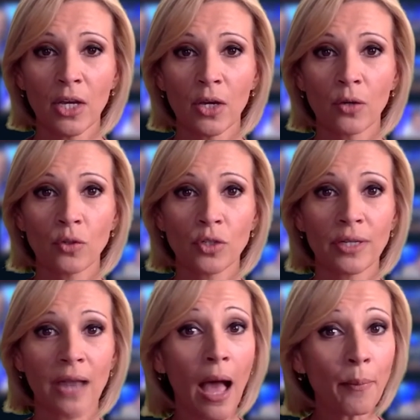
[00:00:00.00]
who should
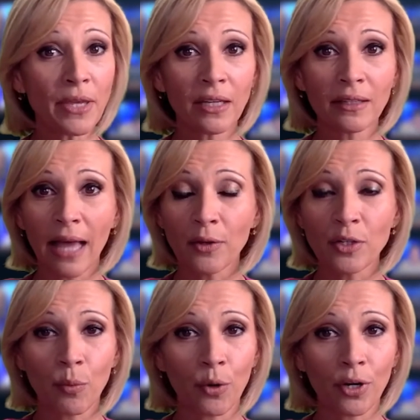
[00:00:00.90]
not be allowed to
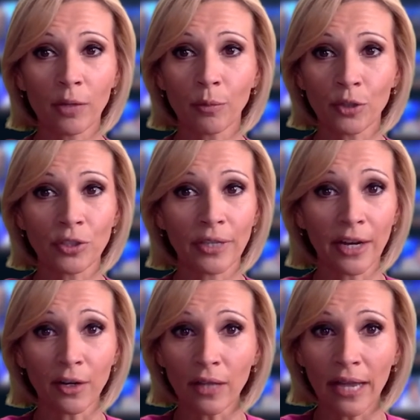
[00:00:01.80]
board a commercial
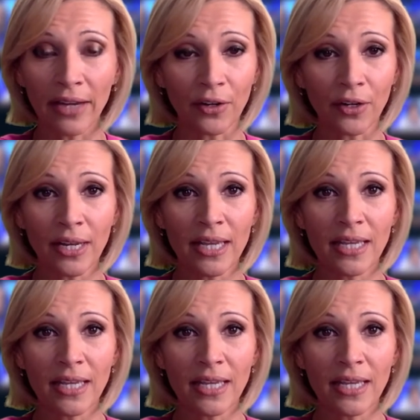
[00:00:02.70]
airliner.